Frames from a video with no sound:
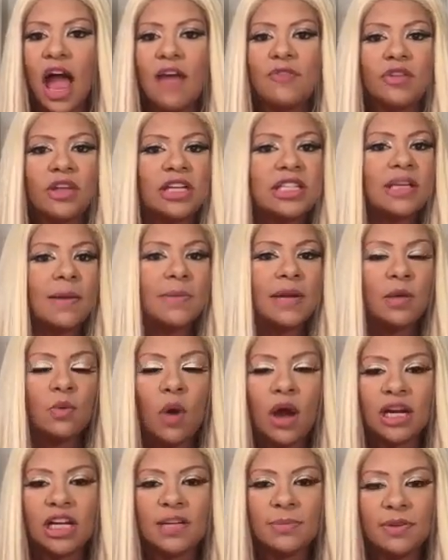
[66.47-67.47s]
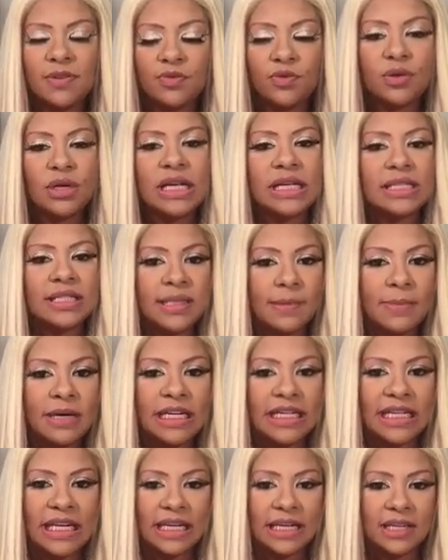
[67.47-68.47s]
I feel like somebody wanted to be free and
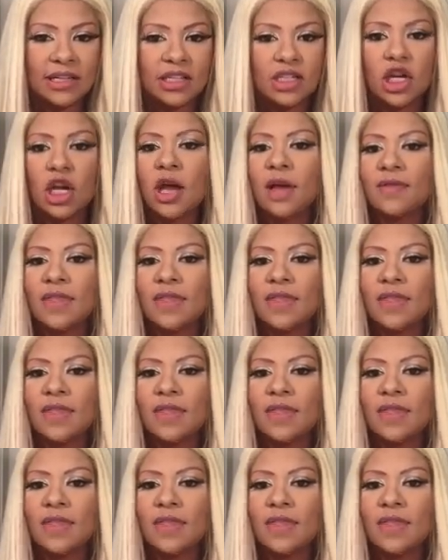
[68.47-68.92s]
somebody didn't.